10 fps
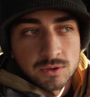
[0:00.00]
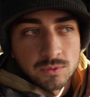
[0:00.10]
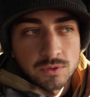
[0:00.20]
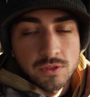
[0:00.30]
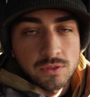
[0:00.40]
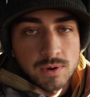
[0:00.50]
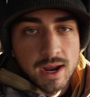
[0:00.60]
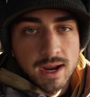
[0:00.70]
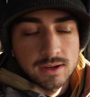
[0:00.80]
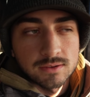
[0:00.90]
with a
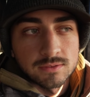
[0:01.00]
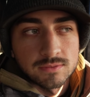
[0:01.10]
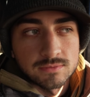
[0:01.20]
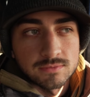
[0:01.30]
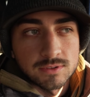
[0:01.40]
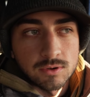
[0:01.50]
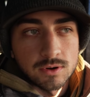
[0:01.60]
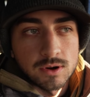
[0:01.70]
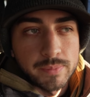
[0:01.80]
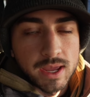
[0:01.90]
thwack
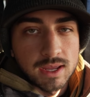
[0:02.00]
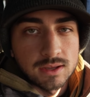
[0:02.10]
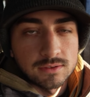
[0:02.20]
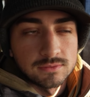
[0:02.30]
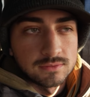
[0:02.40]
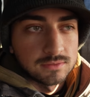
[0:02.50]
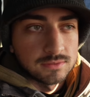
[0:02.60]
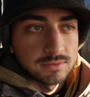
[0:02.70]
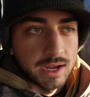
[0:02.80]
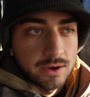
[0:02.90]
or a bang,
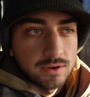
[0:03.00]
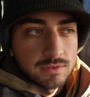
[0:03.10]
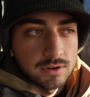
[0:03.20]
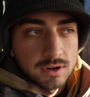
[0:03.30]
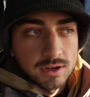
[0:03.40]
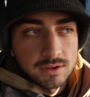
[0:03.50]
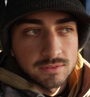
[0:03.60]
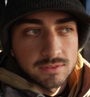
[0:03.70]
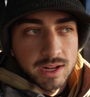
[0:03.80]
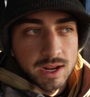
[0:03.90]
however,
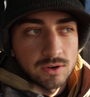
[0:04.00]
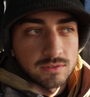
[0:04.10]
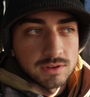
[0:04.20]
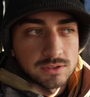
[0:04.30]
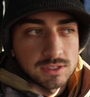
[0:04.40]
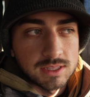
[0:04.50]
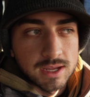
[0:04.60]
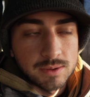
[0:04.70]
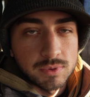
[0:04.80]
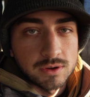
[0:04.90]
uh, however you see
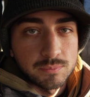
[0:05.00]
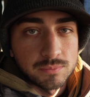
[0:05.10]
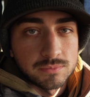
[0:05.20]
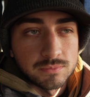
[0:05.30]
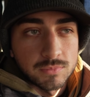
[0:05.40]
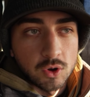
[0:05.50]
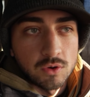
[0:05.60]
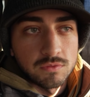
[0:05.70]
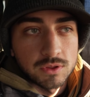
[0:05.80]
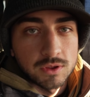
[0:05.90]
that. But
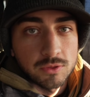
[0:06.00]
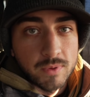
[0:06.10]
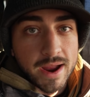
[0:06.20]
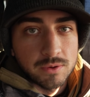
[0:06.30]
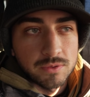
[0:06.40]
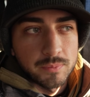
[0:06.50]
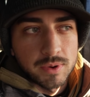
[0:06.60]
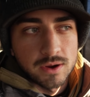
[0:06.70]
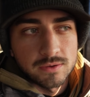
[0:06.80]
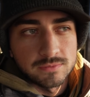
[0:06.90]
hopefully a thwack with the
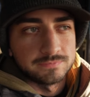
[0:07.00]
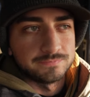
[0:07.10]
bow.